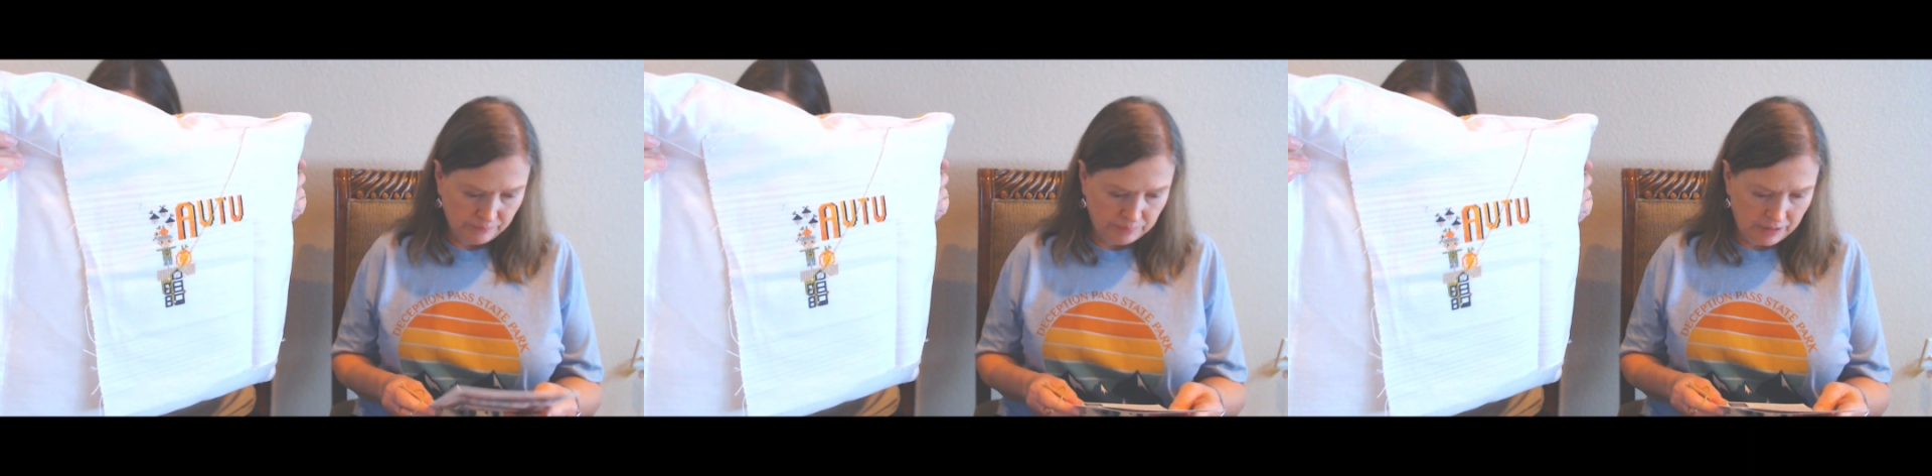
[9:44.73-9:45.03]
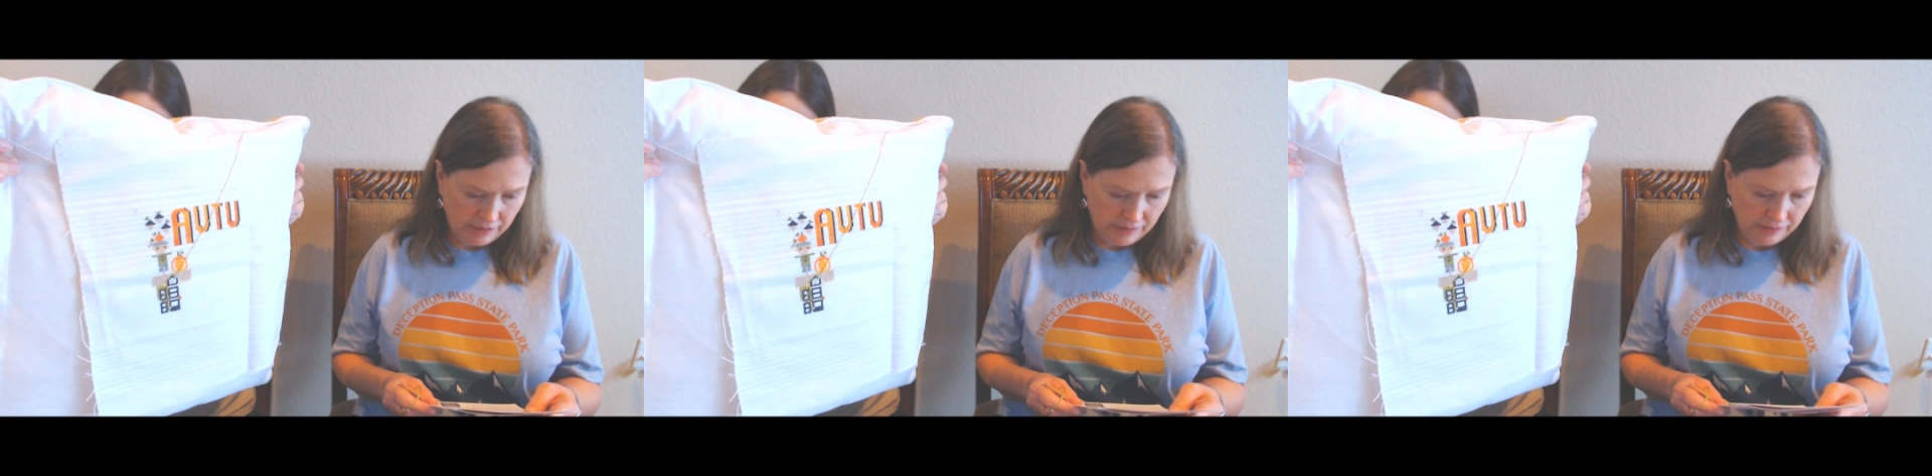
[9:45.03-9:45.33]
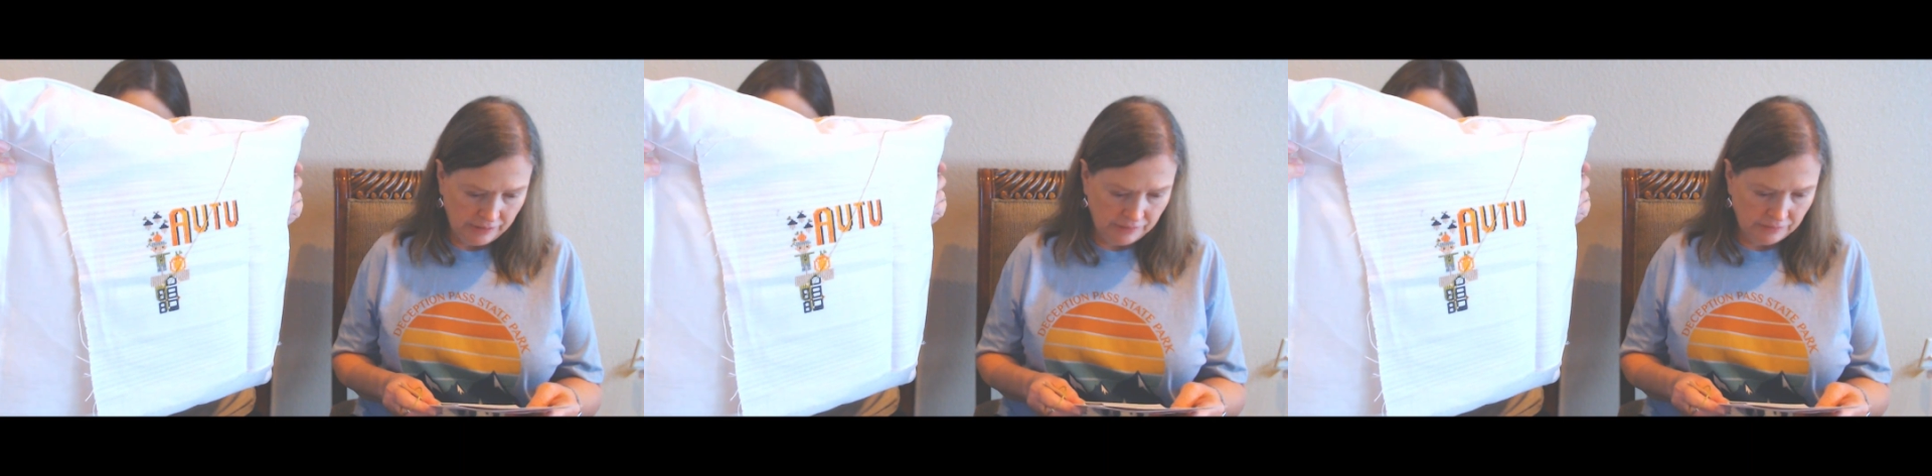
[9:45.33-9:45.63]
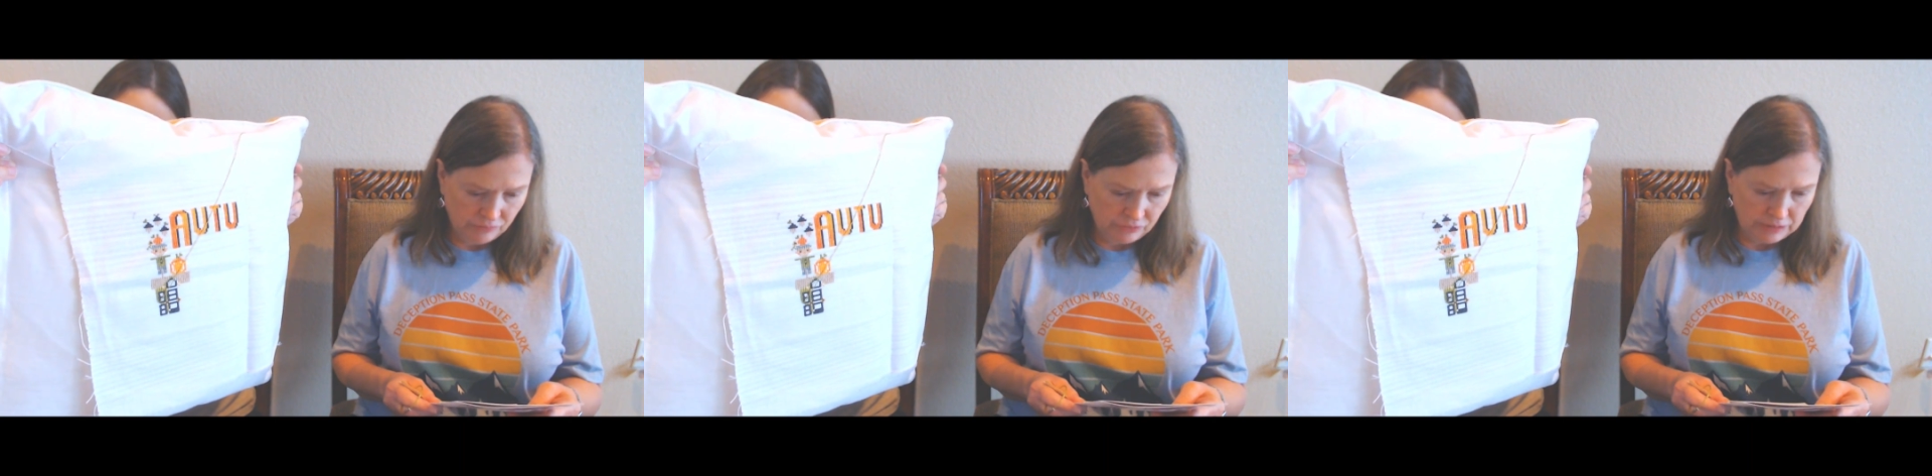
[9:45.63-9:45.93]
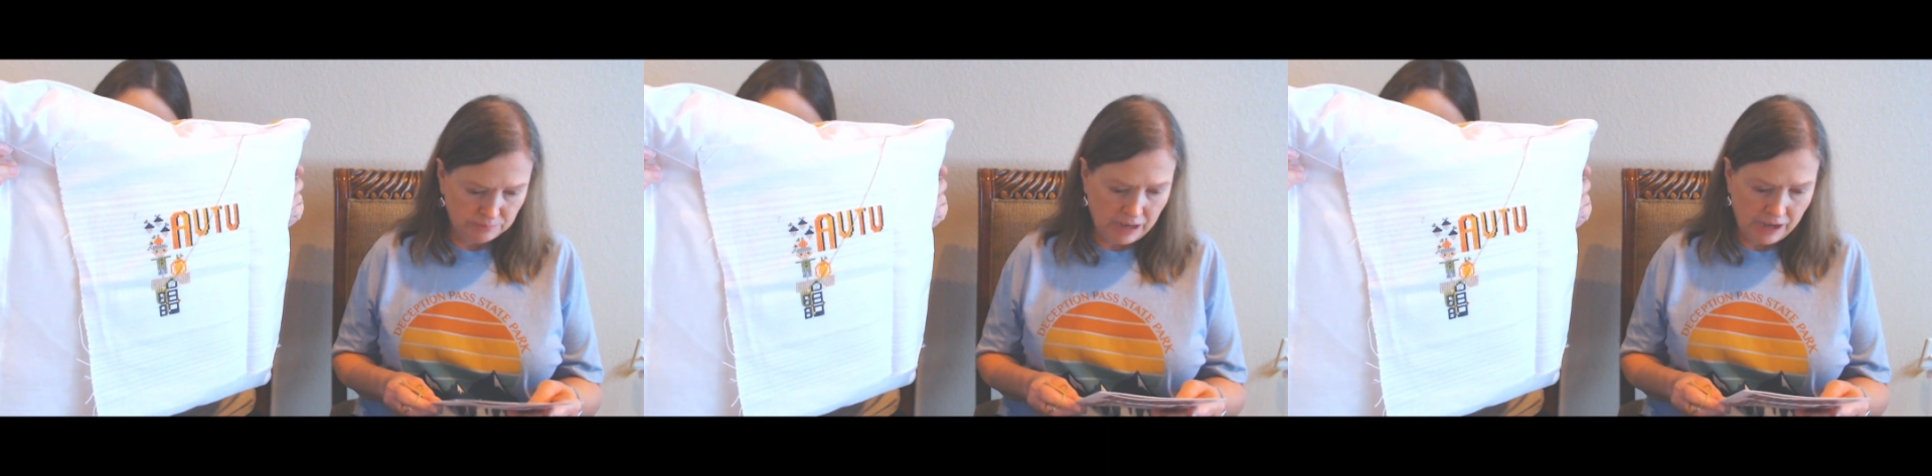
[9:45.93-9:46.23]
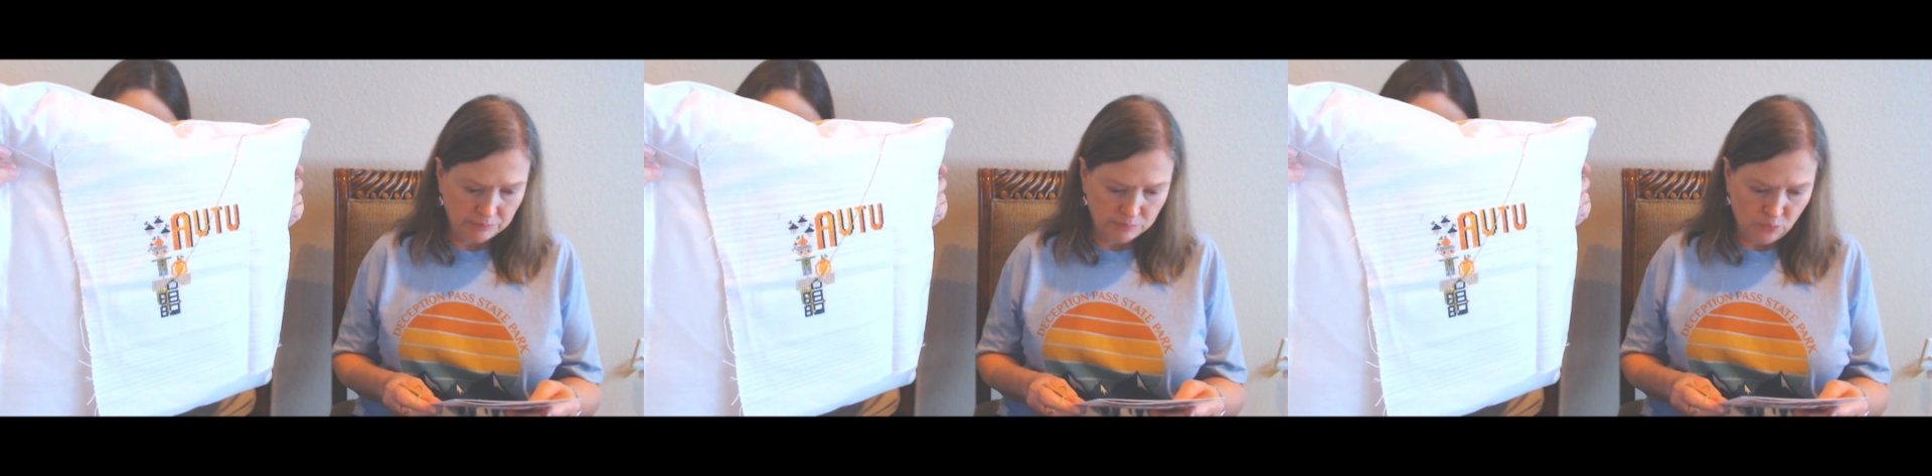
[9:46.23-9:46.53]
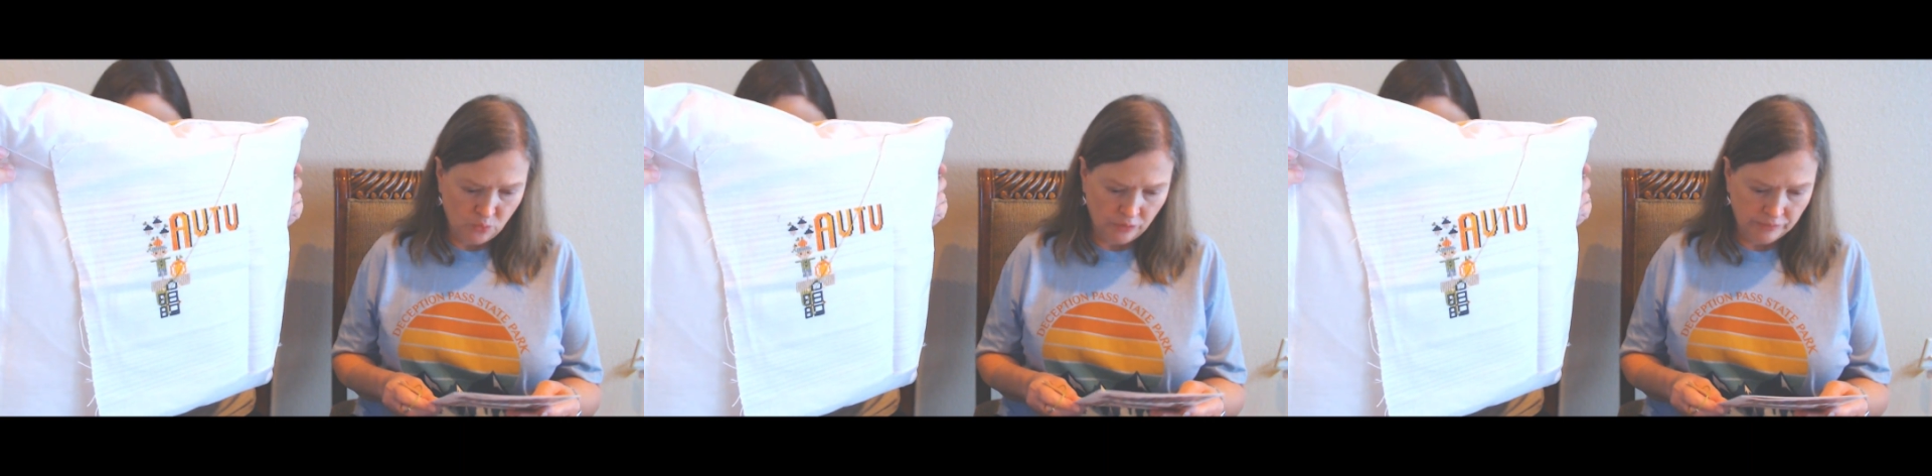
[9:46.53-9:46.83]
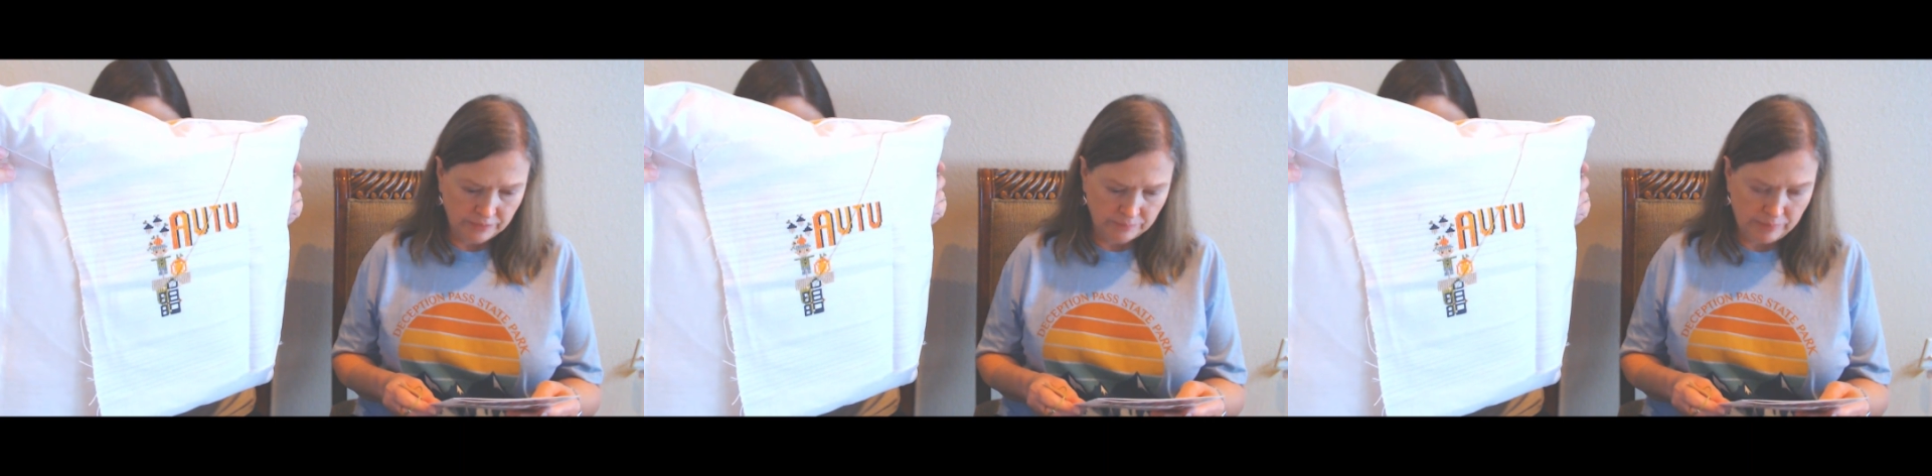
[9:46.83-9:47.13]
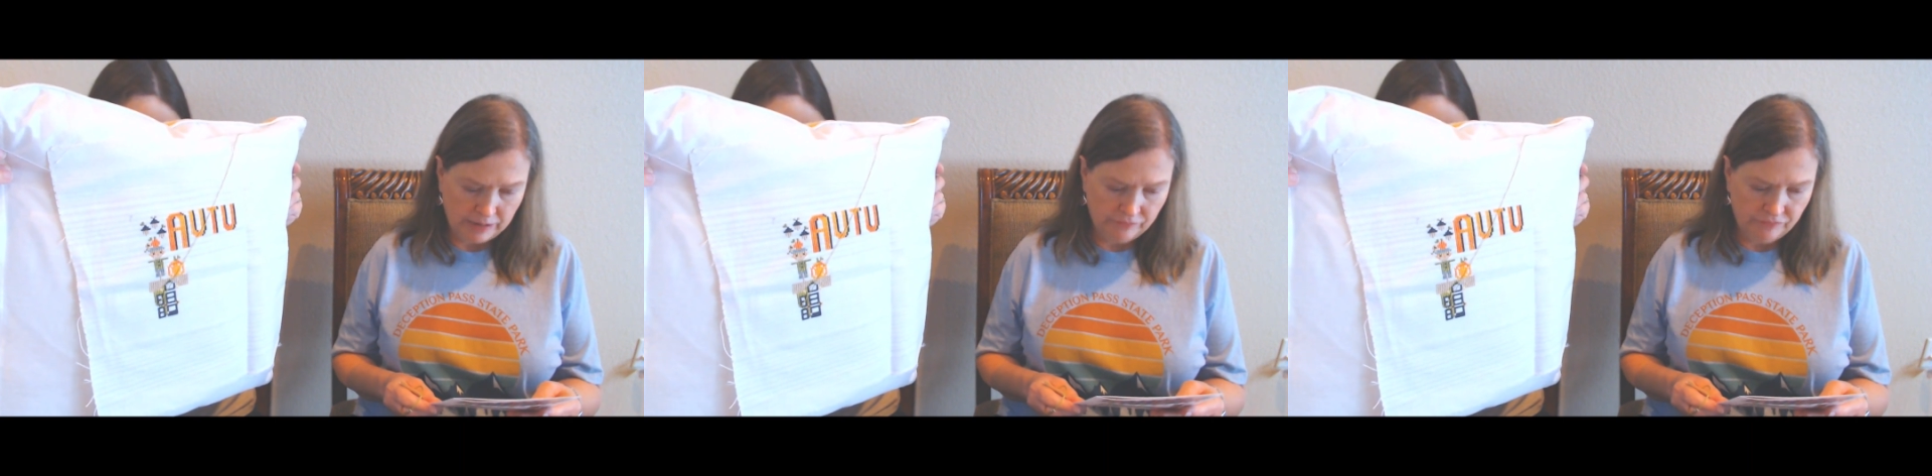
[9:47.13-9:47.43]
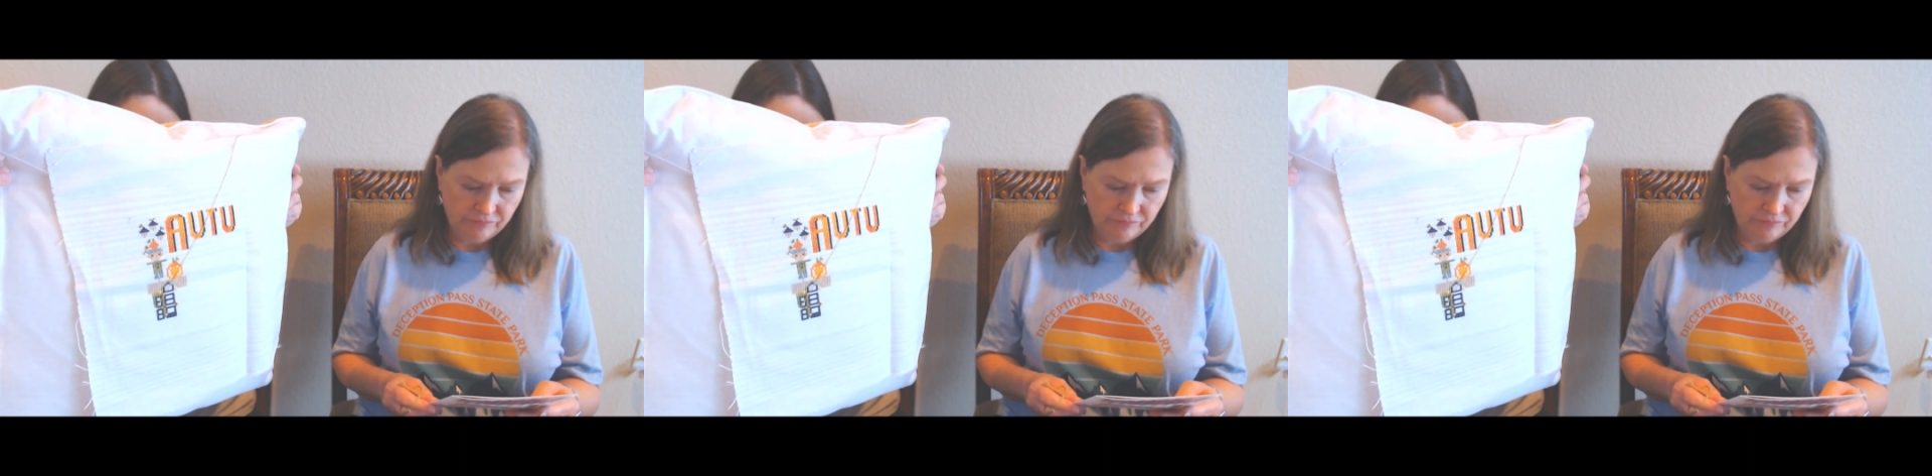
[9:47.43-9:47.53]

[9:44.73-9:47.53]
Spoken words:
thin pine board by